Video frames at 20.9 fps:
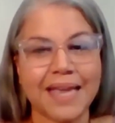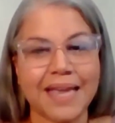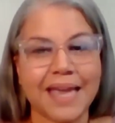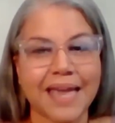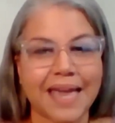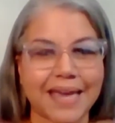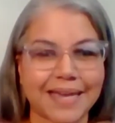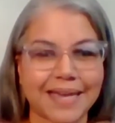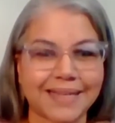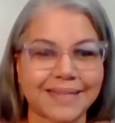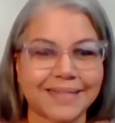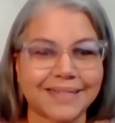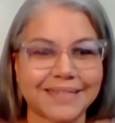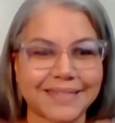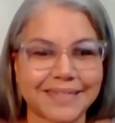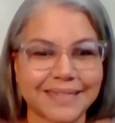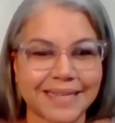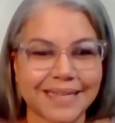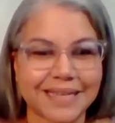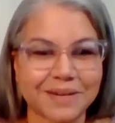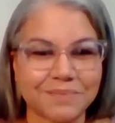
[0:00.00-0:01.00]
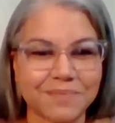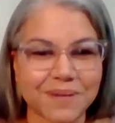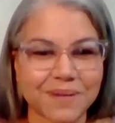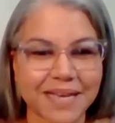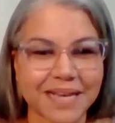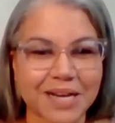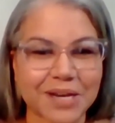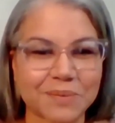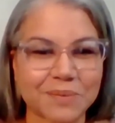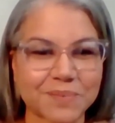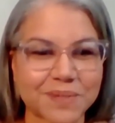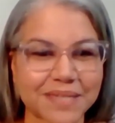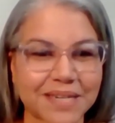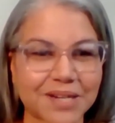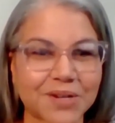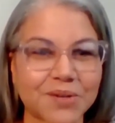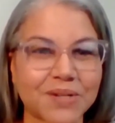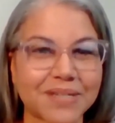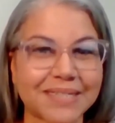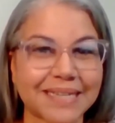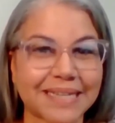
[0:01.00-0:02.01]
And it becomes
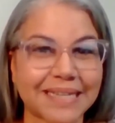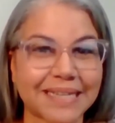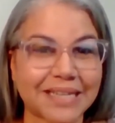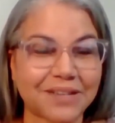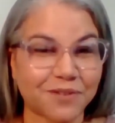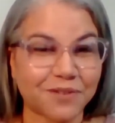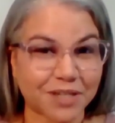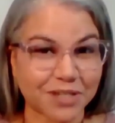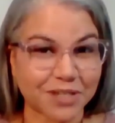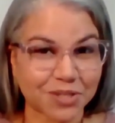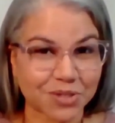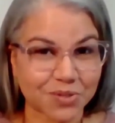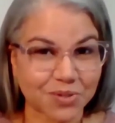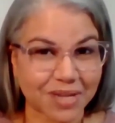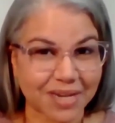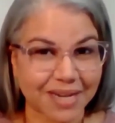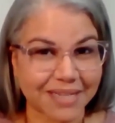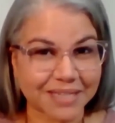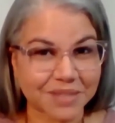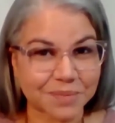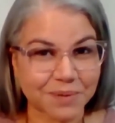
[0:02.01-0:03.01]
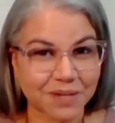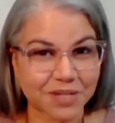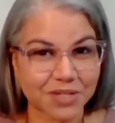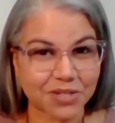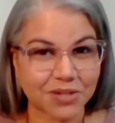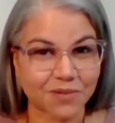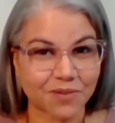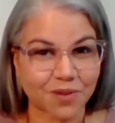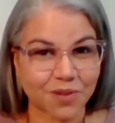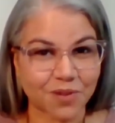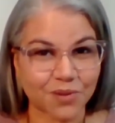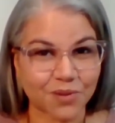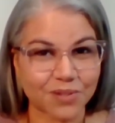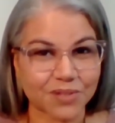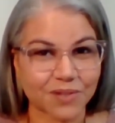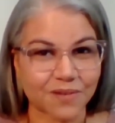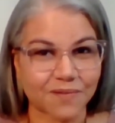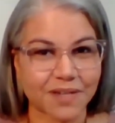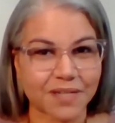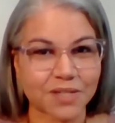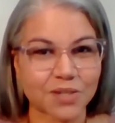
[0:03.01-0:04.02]
increasingly frustrating, especially for those
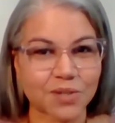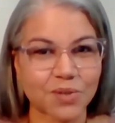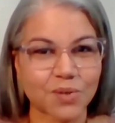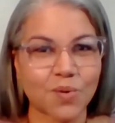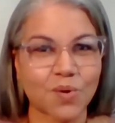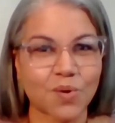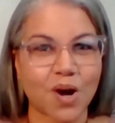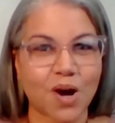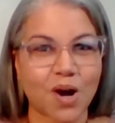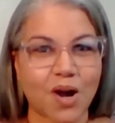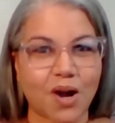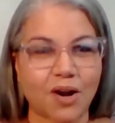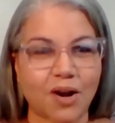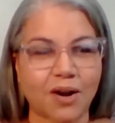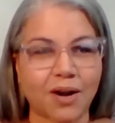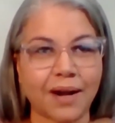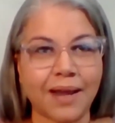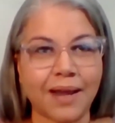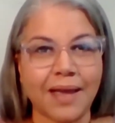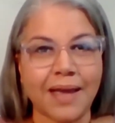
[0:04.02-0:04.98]
of us who are